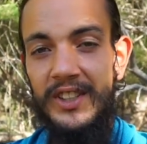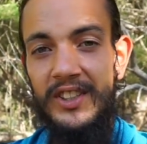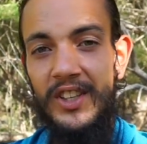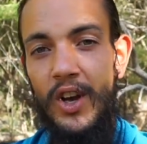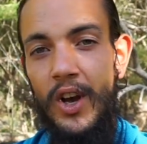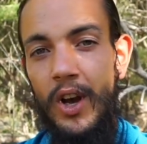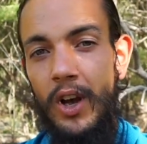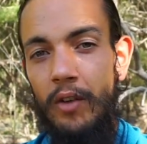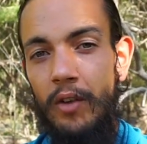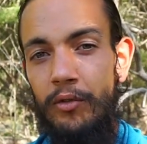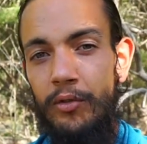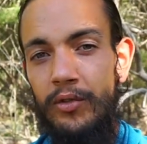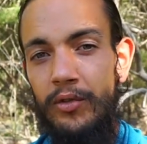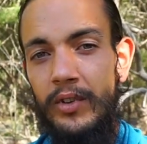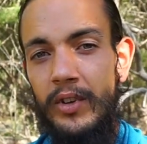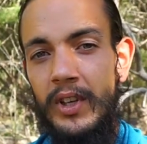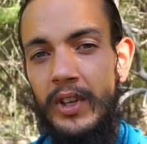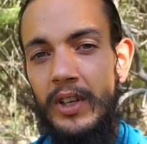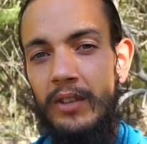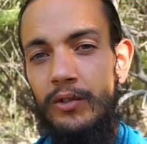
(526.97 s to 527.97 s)
earth,
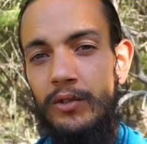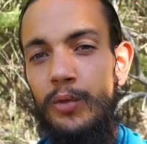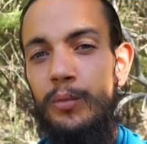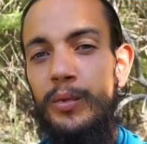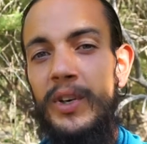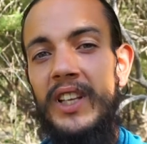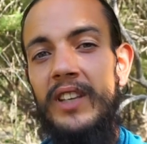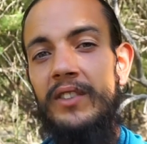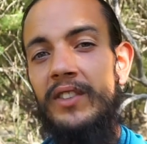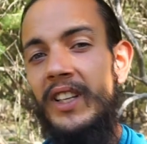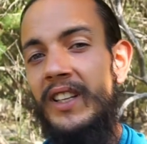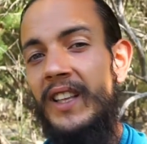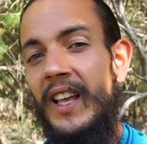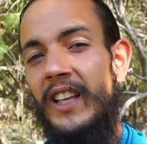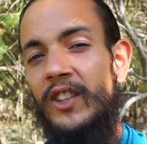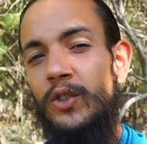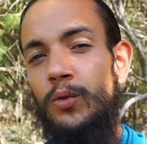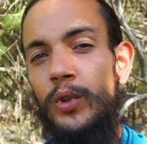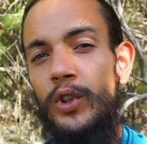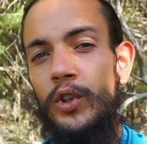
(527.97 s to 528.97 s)
if you believe that
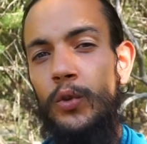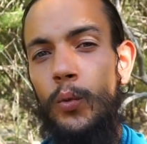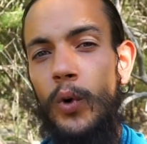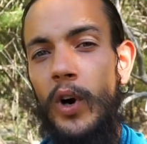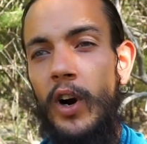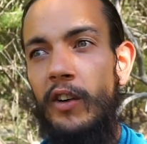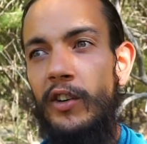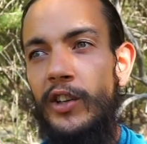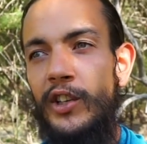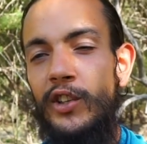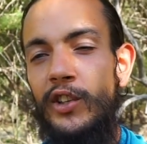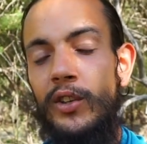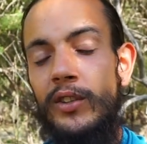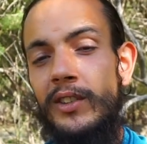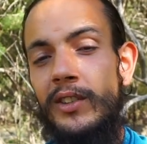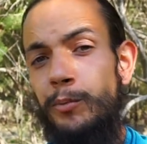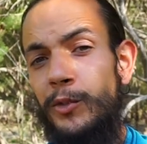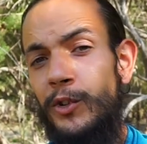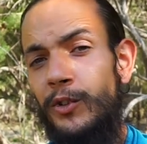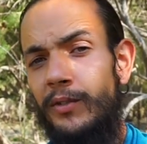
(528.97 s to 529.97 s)
that's what you are and you're not
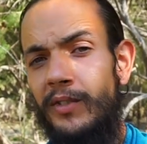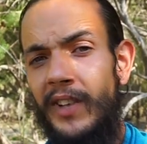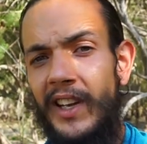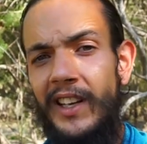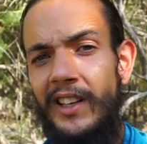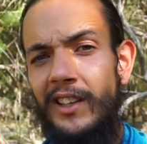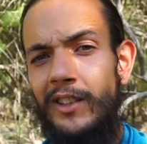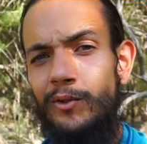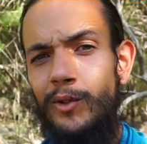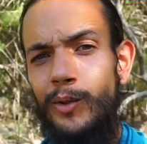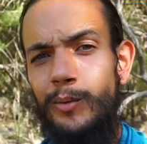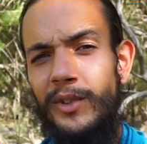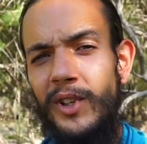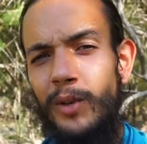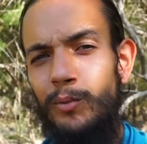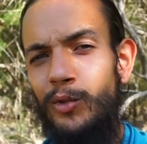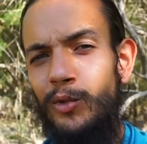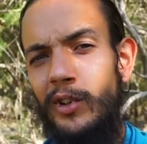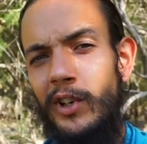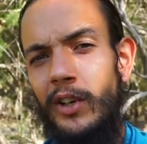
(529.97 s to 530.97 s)
some sort of alien from
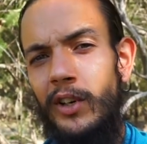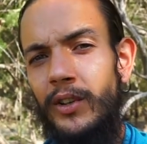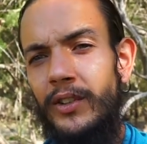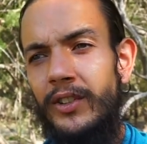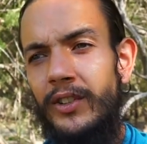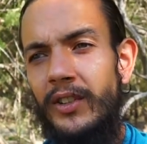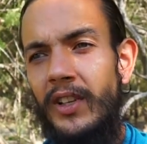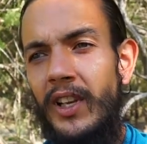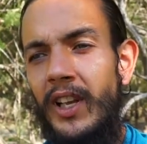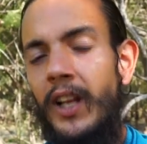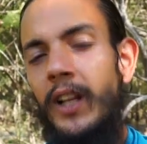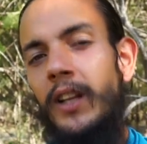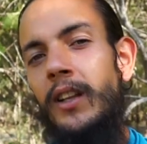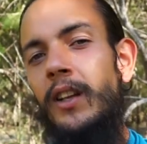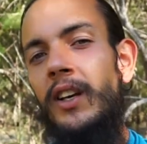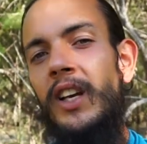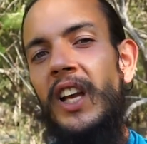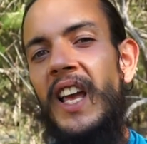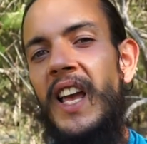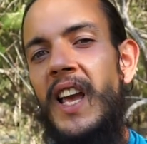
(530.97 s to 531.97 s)
somewhere else,
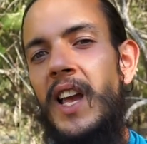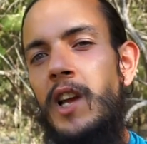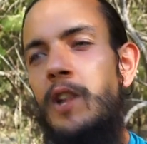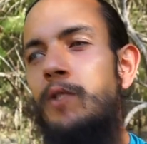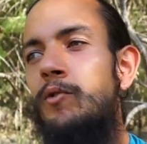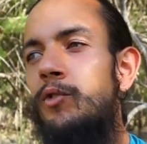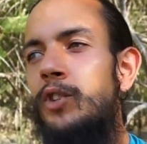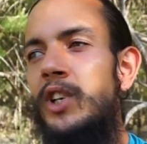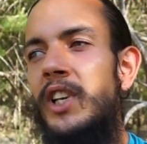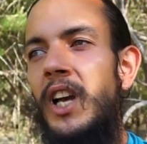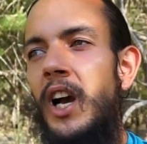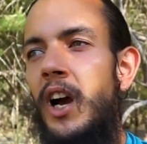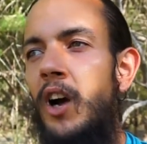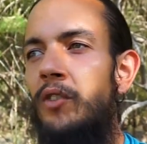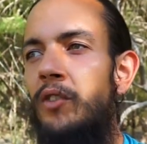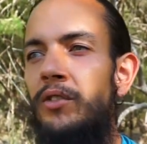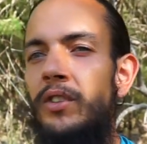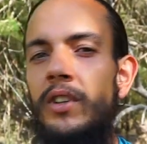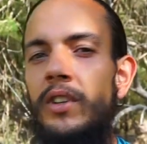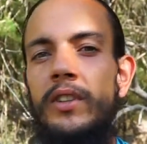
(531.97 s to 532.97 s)
look at every
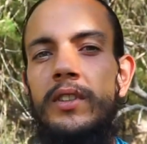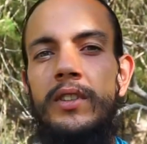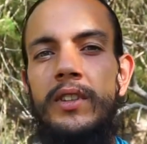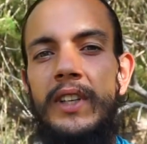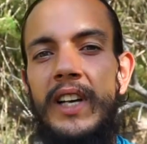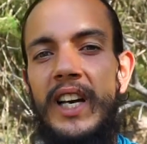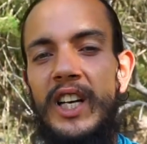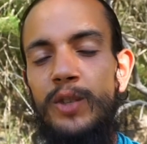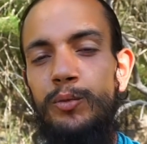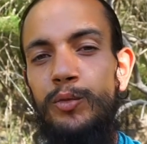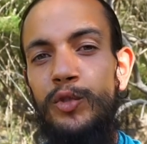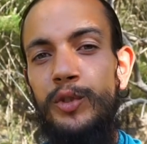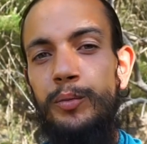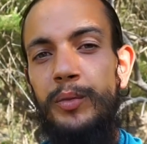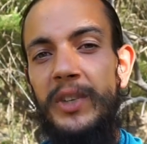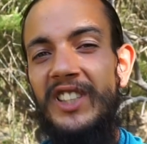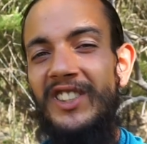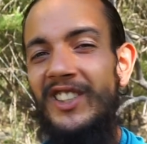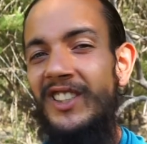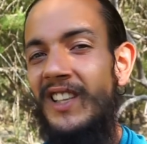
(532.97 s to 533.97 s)
other animal
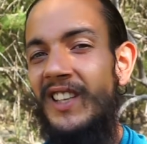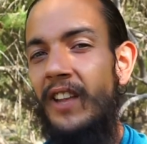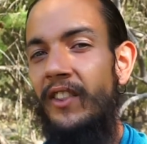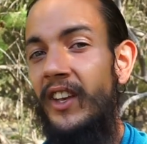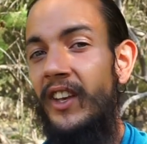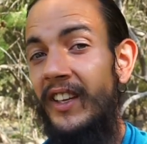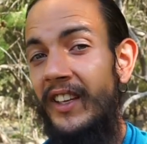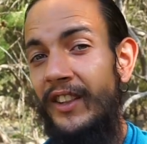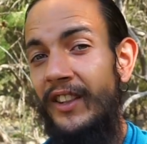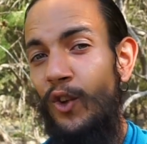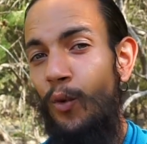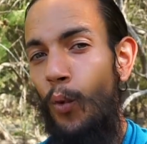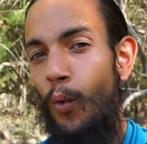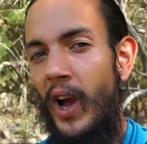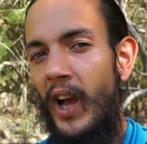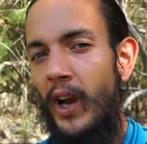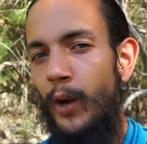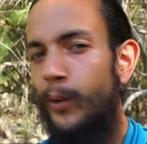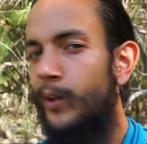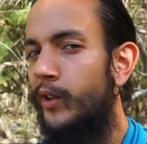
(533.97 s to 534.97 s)
species out there in the
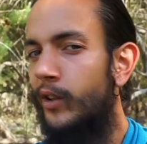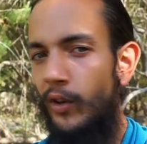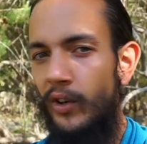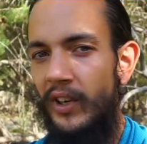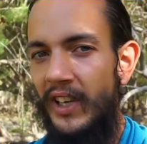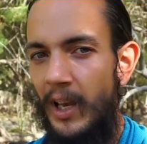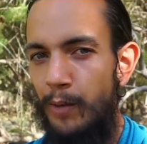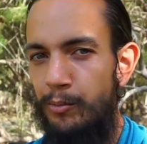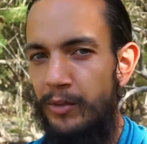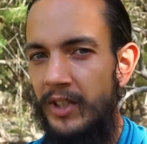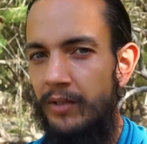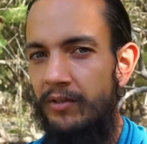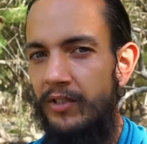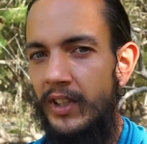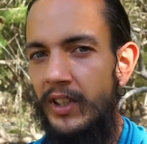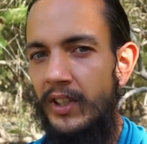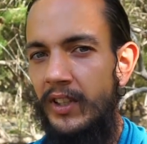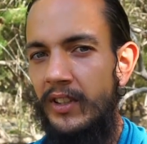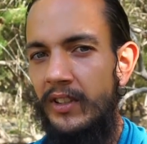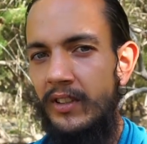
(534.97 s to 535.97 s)
wild, not
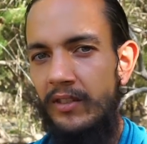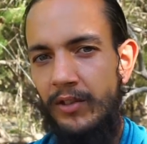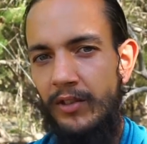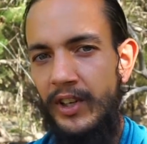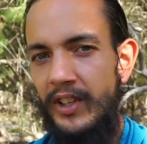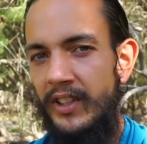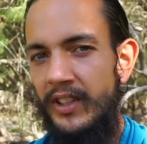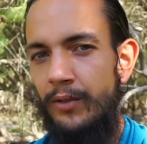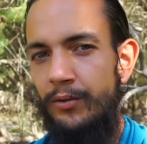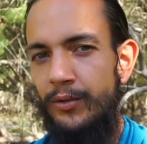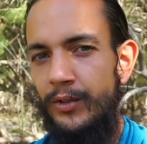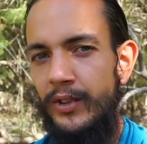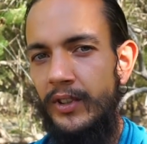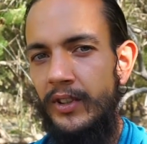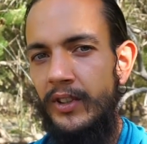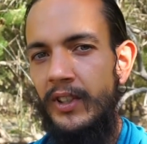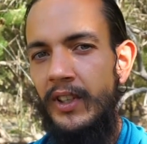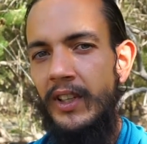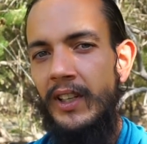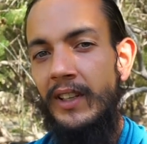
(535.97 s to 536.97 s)
captivity. It's very different
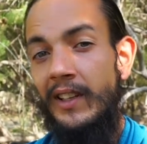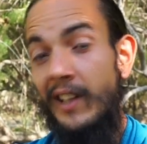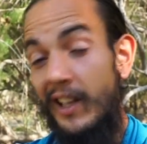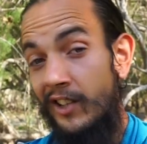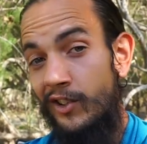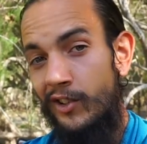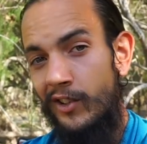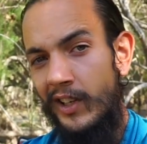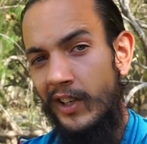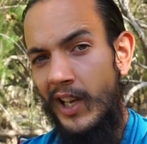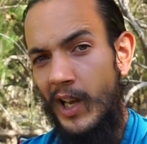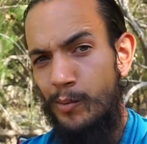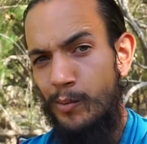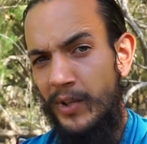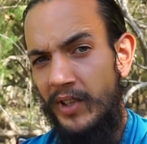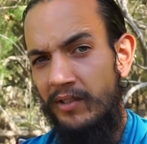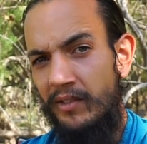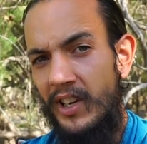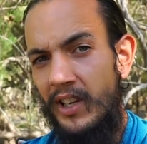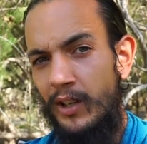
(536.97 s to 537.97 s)
unless you're a
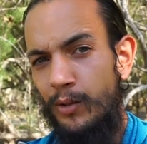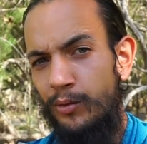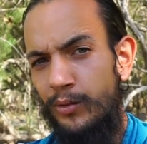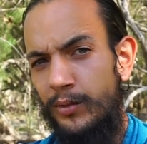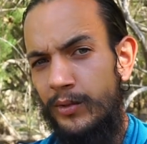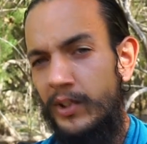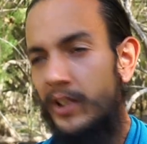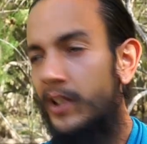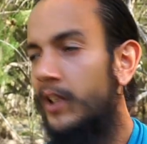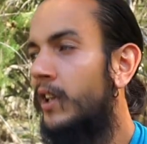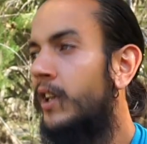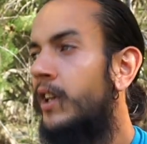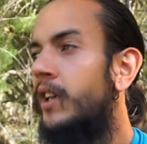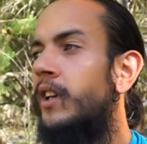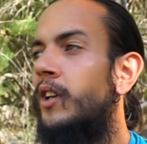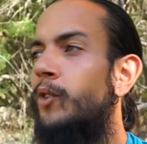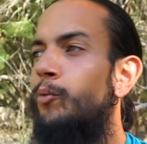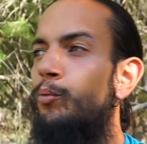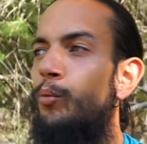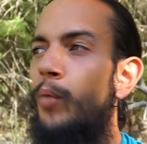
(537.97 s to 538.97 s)
captive animal.
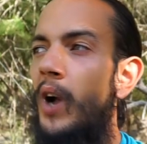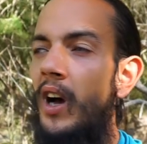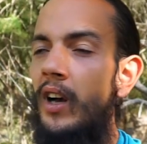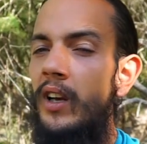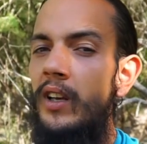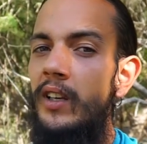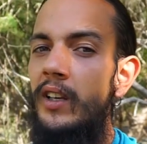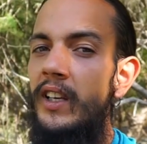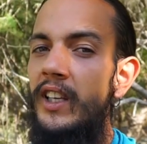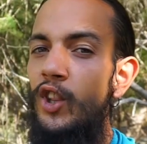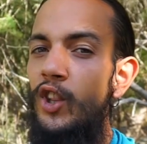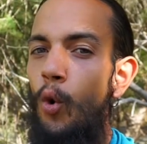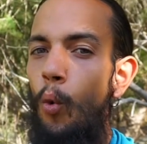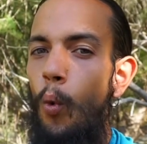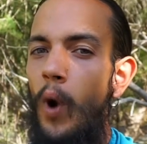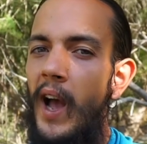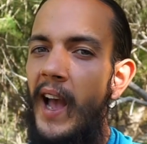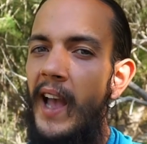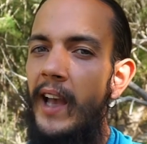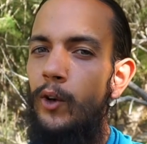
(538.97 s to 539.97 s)
But in the
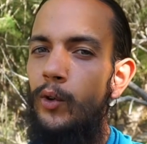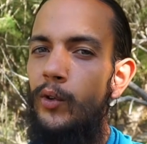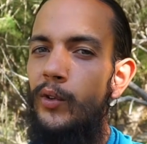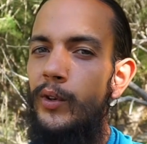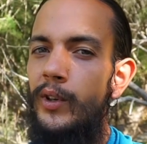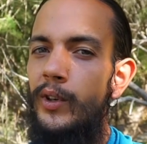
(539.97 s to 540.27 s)
wild,